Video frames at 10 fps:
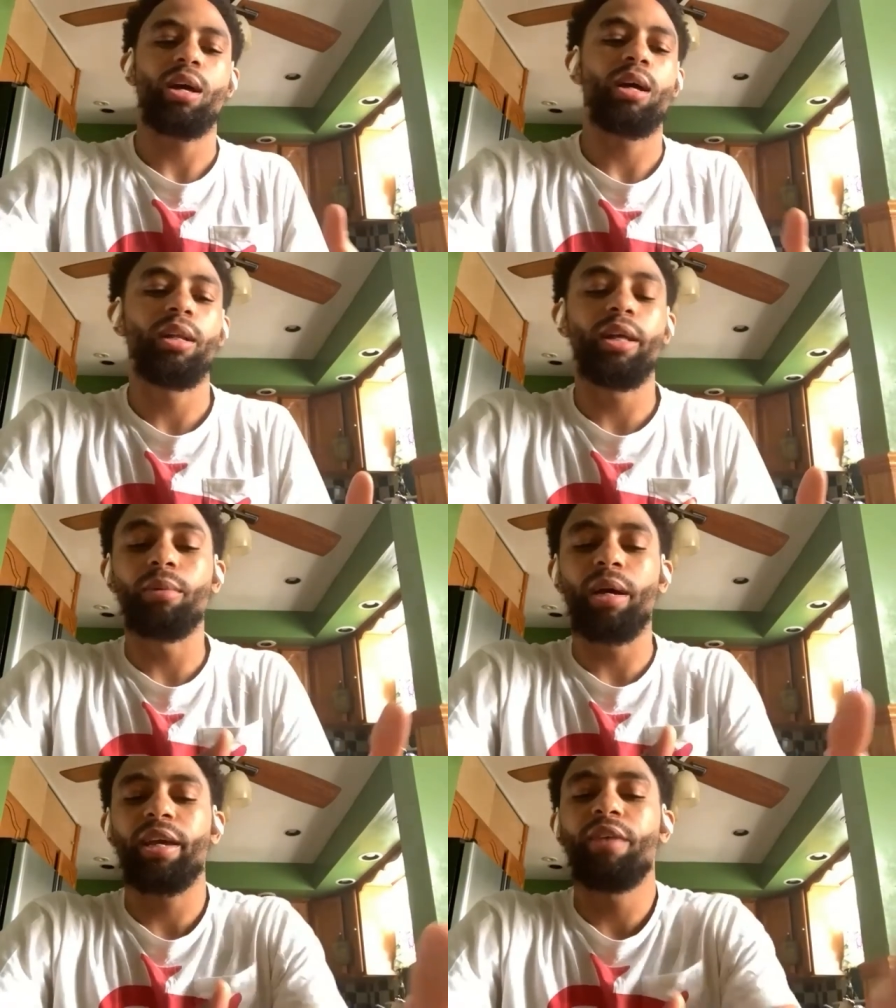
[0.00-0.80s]
I
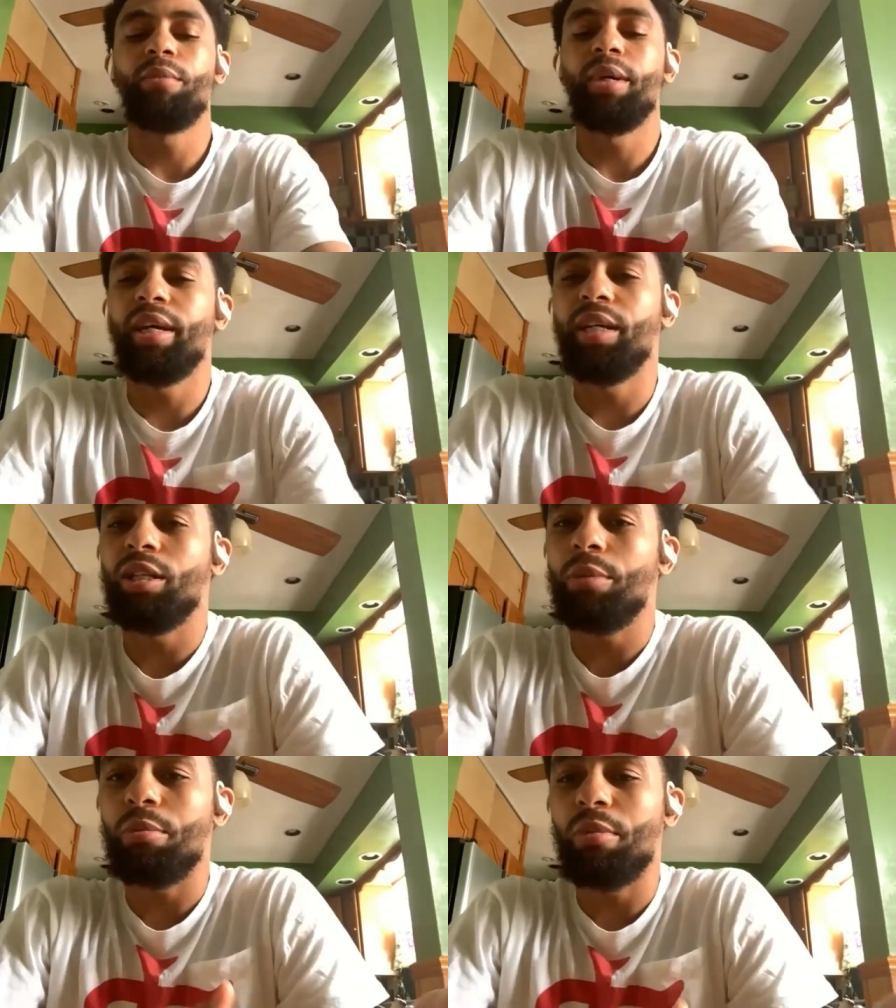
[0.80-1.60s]
gave him a
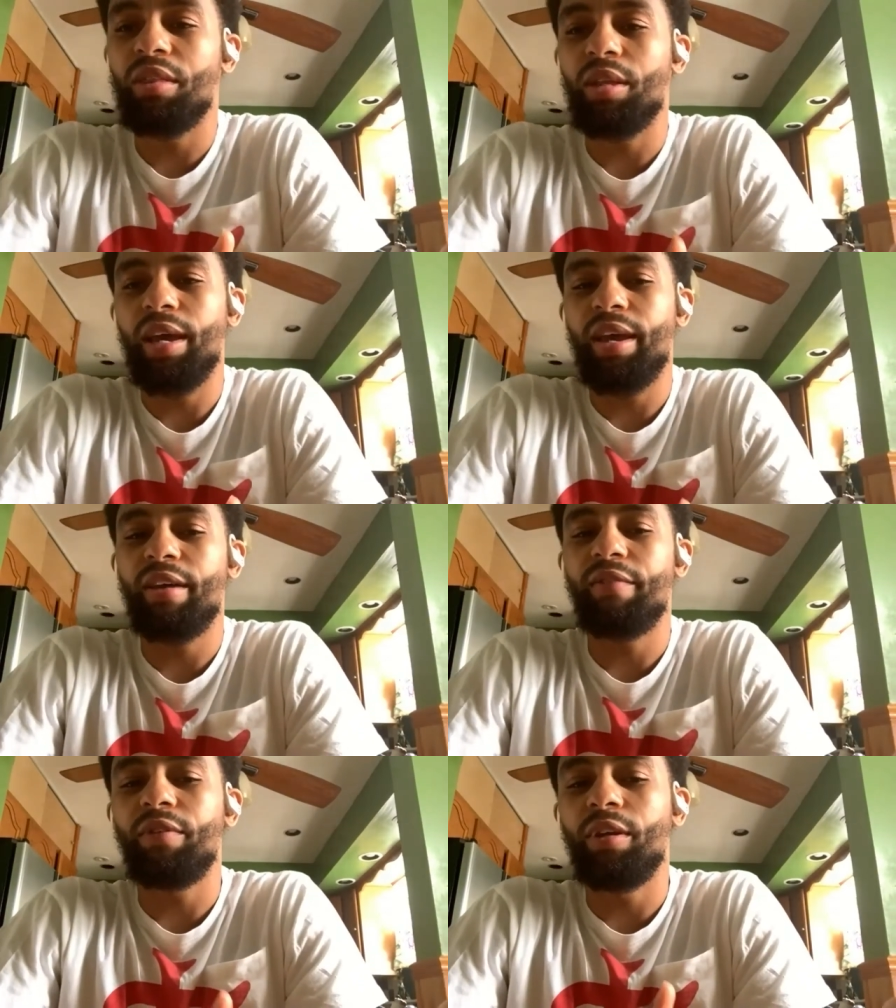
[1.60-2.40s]
heads up a month and a
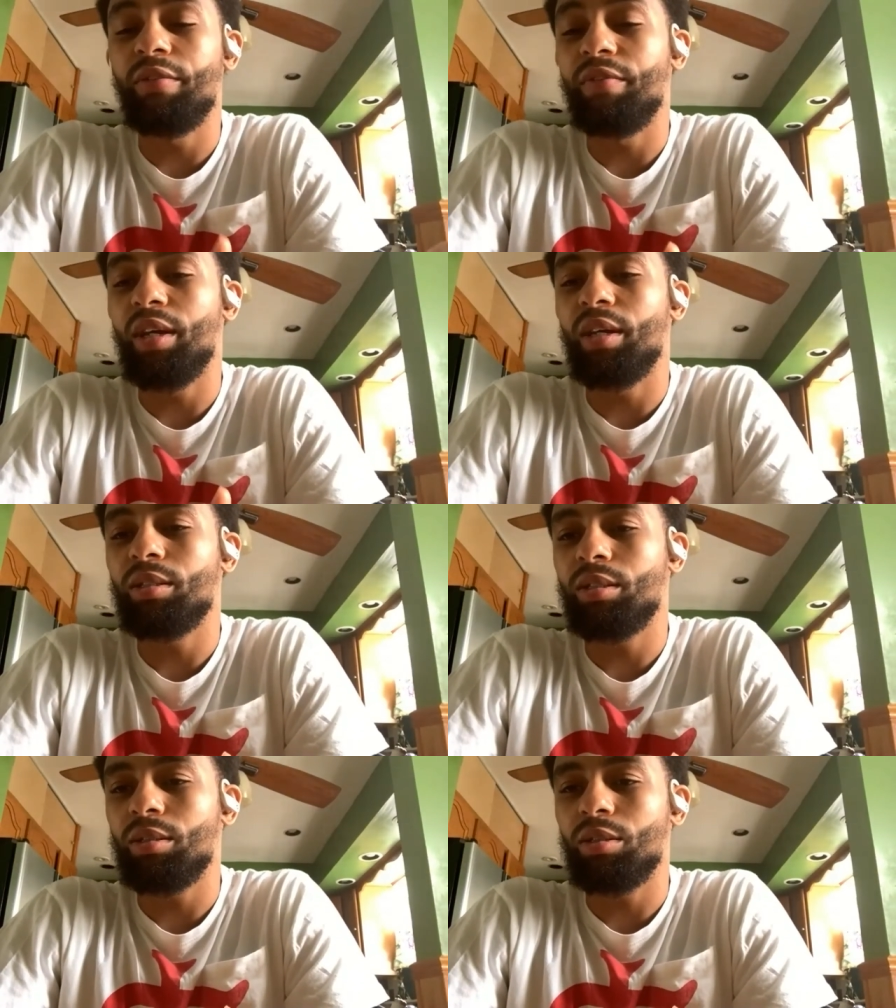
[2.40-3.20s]
half in advance,
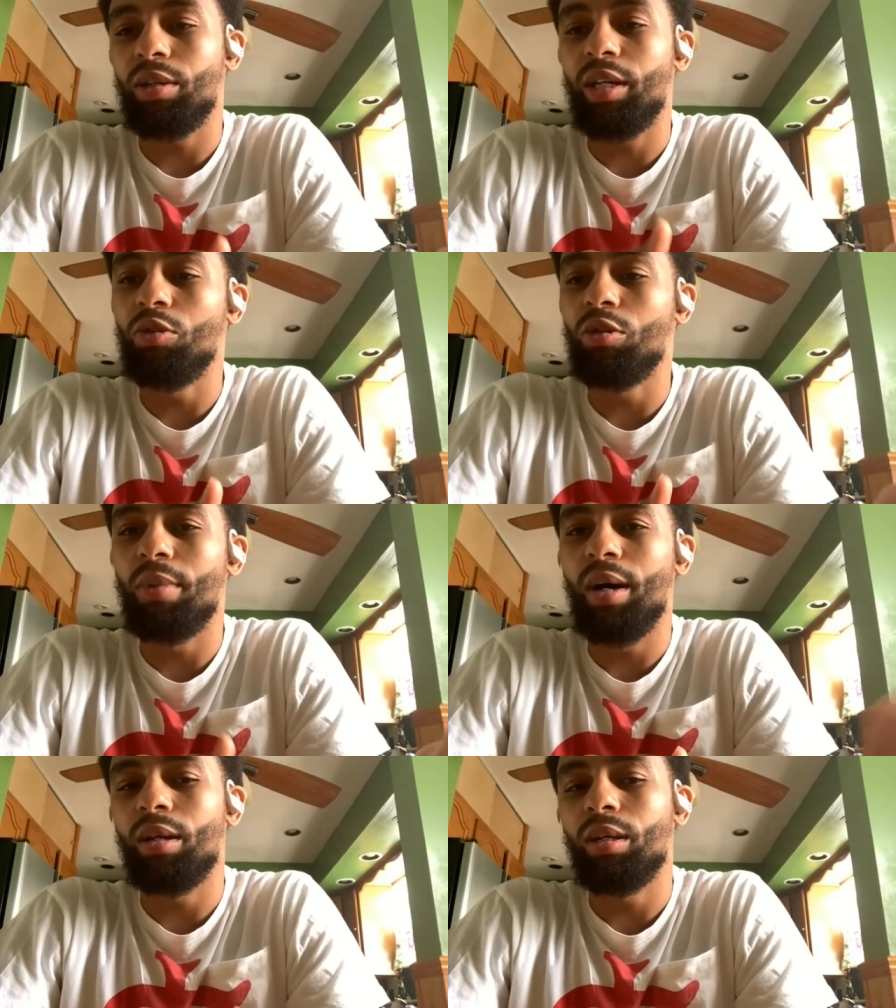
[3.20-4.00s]
so they knew
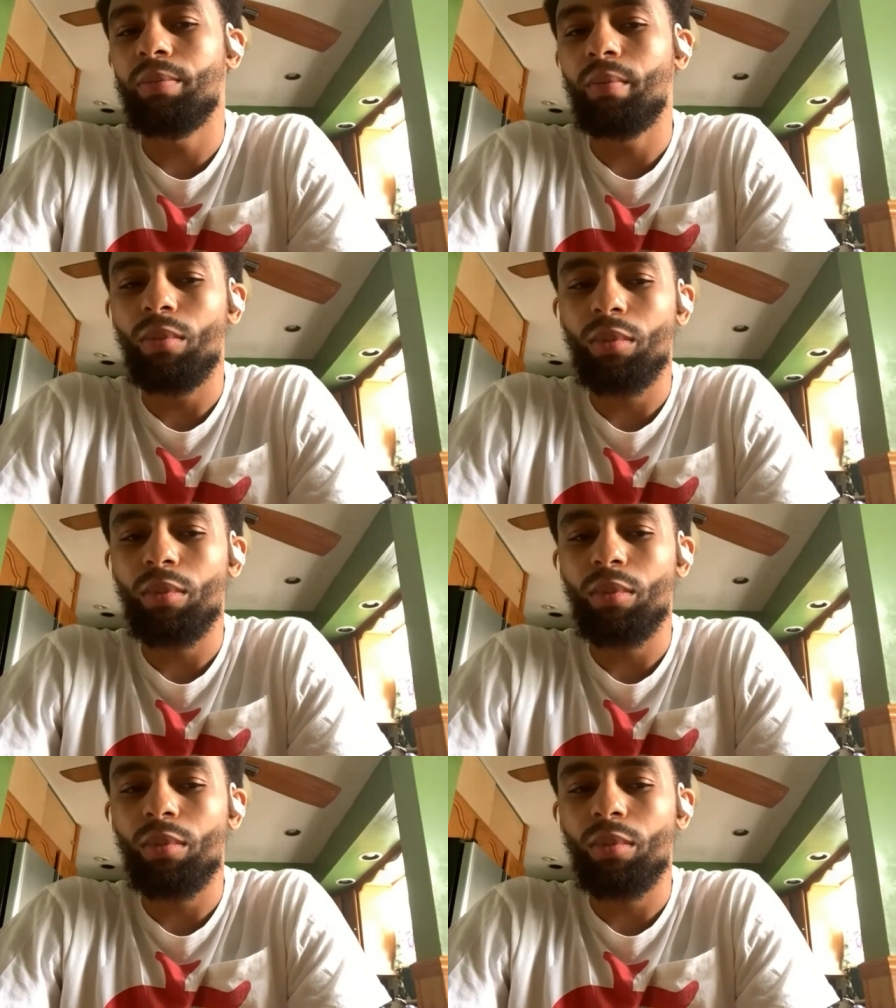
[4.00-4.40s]
about it.